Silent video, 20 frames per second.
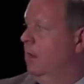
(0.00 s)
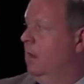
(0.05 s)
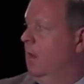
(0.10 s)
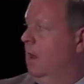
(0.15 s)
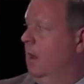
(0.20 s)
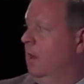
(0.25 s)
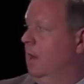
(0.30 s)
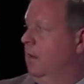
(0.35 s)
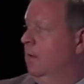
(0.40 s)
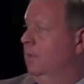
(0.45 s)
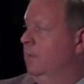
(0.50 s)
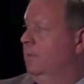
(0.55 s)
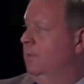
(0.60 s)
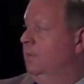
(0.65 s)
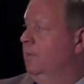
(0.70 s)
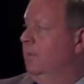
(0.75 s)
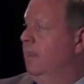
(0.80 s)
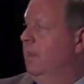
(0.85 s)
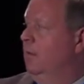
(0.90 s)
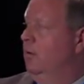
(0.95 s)

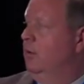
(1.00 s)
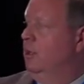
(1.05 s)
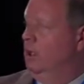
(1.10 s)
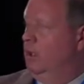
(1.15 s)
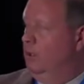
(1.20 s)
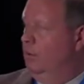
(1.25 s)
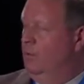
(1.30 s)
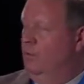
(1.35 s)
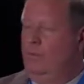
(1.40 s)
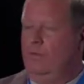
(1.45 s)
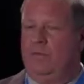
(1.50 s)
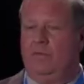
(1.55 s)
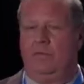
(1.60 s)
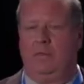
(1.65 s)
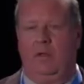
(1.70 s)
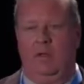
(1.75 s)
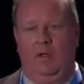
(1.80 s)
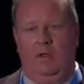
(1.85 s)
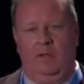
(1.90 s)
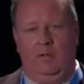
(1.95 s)
that
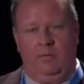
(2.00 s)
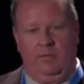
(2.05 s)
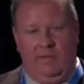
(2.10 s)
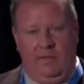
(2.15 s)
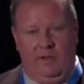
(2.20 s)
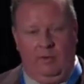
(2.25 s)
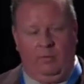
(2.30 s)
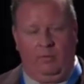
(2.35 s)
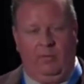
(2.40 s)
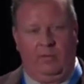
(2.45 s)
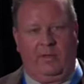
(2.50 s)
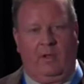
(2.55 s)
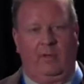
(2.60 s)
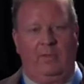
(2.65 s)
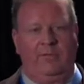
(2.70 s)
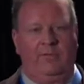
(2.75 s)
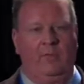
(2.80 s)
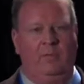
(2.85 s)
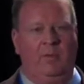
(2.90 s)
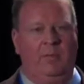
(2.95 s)
used the
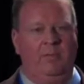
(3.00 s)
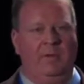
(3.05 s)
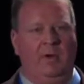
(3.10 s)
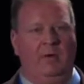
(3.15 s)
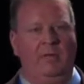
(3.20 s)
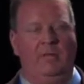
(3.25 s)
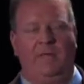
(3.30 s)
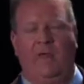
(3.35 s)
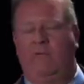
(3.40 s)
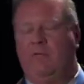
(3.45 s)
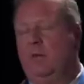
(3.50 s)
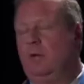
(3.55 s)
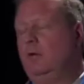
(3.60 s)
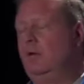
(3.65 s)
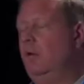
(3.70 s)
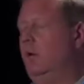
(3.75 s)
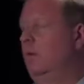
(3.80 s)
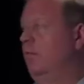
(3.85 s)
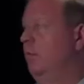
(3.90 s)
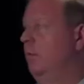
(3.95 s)
results from the BEER-7
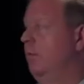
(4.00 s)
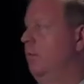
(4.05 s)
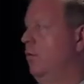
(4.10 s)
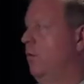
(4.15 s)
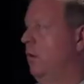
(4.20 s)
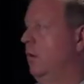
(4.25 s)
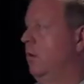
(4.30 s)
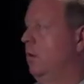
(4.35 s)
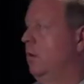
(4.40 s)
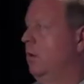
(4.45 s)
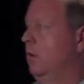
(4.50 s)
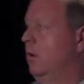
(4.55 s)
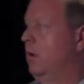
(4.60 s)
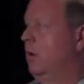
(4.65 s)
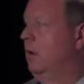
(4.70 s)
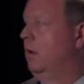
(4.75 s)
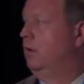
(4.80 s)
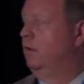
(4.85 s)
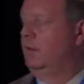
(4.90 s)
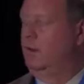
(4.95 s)
report
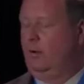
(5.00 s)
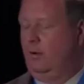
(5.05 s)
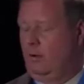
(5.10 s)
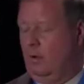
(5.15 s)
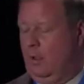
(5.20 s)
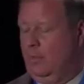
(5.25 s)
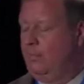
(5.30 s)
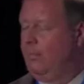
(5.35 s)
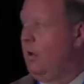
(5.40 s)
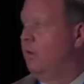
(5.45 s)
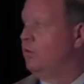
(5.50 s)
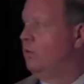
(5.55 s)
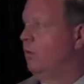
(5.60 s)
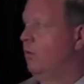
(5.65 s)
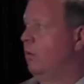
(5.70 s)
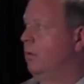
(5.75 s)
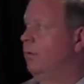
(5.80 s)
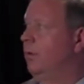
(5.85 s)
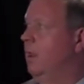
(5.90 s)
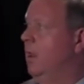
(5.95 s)
on linear
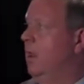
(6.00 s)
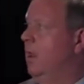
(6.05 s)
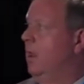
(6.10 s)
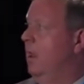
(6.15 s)
non-threshold